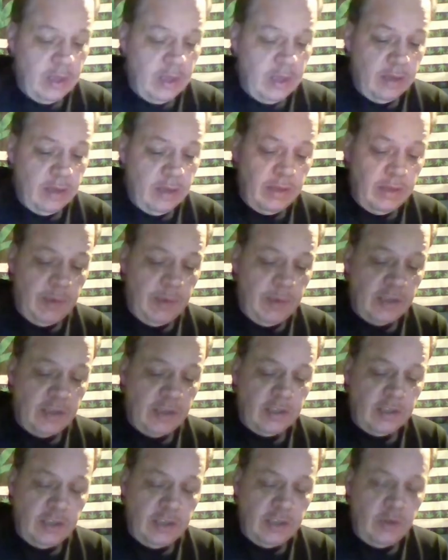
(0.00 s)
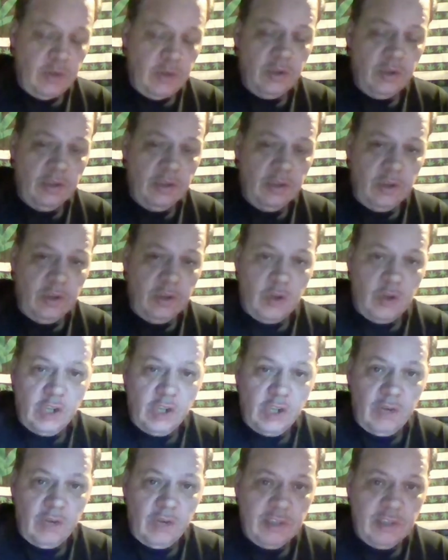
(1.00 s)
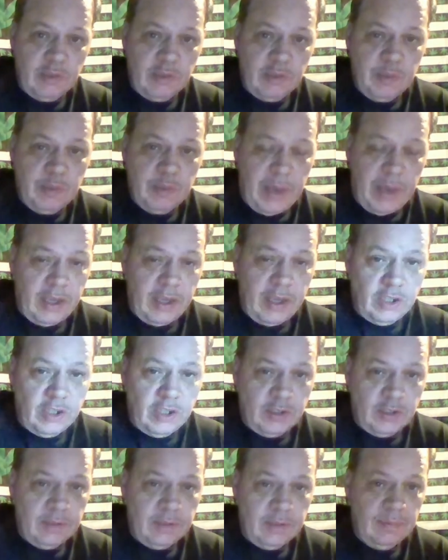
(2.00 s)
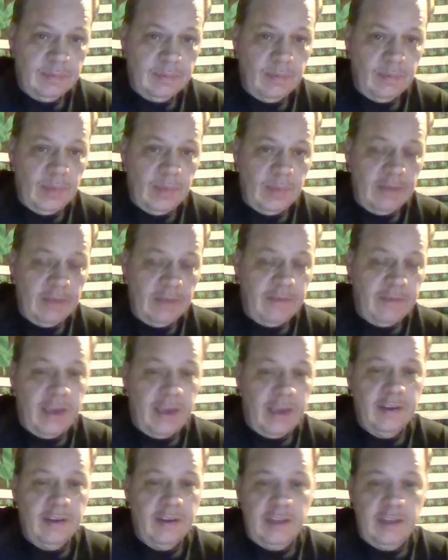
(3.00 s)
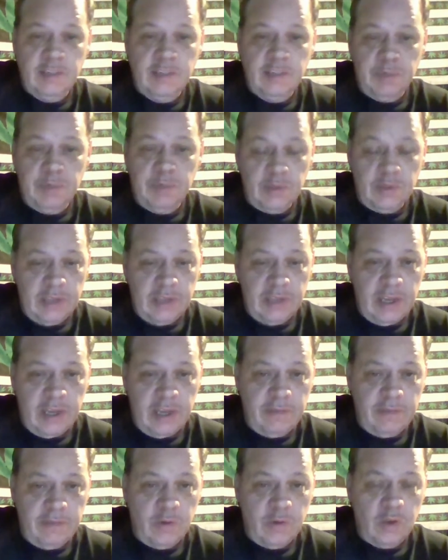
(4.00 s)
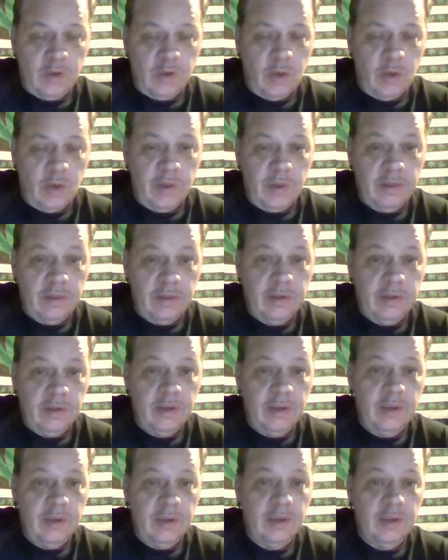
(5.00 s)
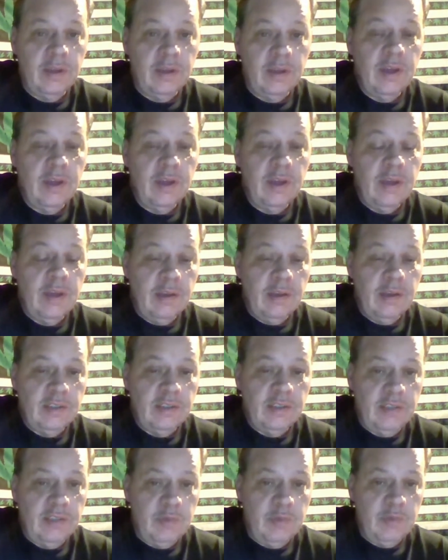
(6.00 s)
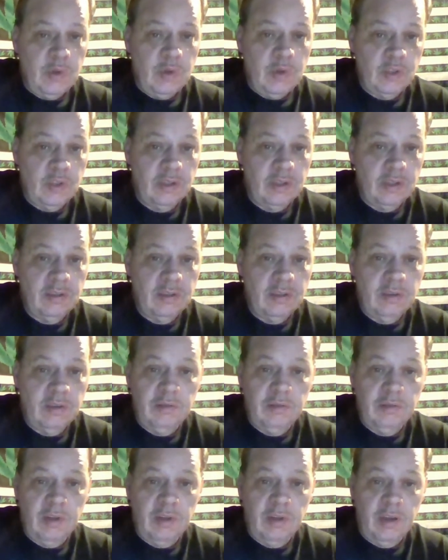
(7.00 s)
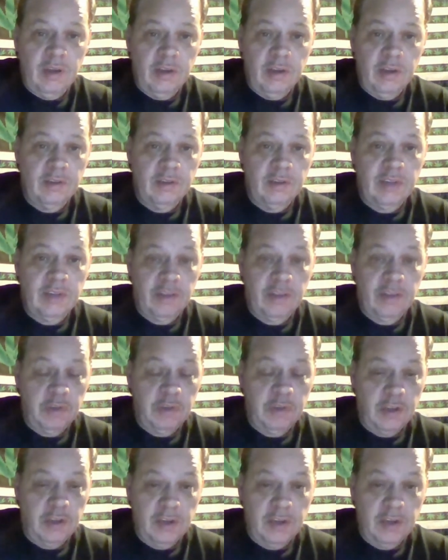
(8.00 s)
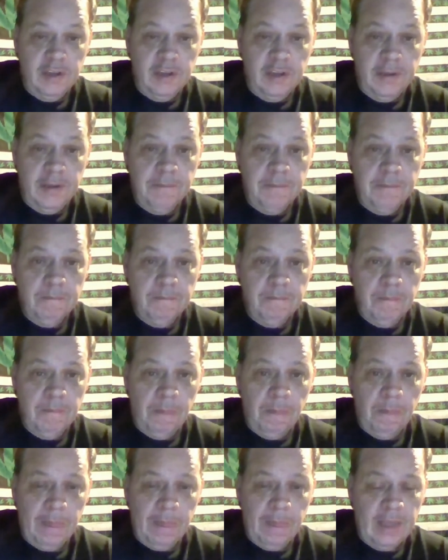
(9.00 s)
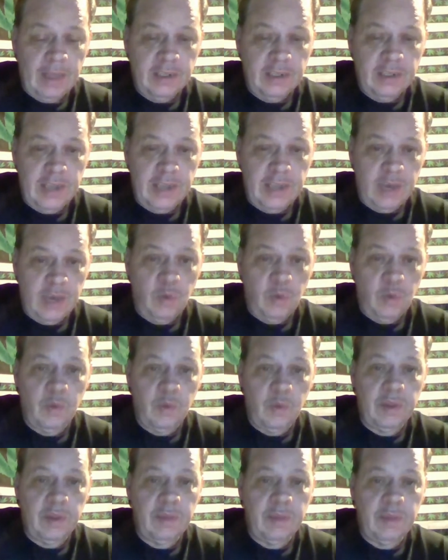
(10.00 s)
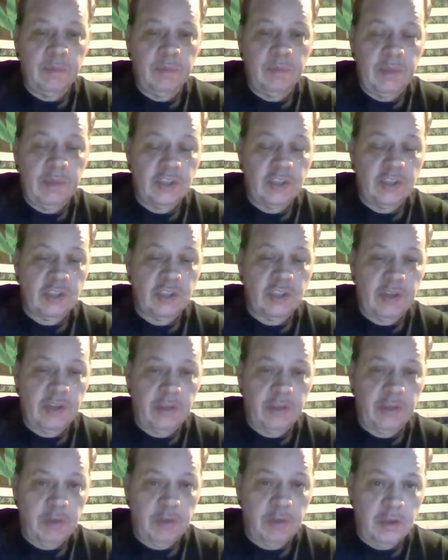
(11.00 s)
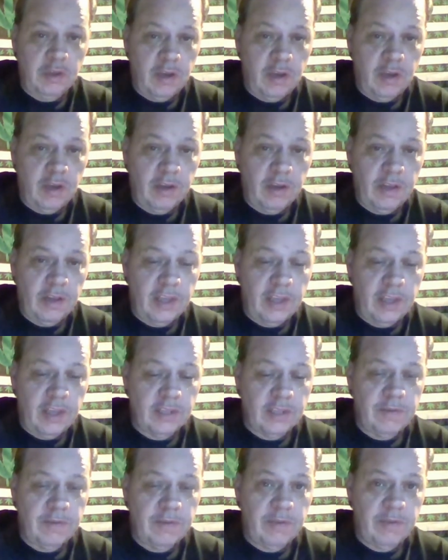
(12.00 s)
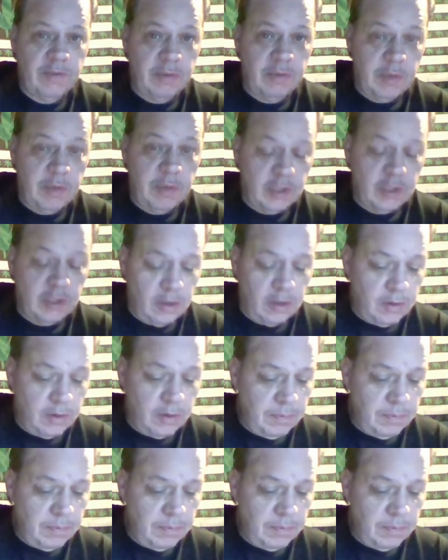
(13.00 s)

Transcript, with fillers: they basically continue to negotiate over stimulus packages. In fact, Nancy Pelosi had a phone call with uh, Steven Mnuchin uh, at 3 o'clock today. She had one with them yesterday at 3 o'clock that lasted 53 minutes long.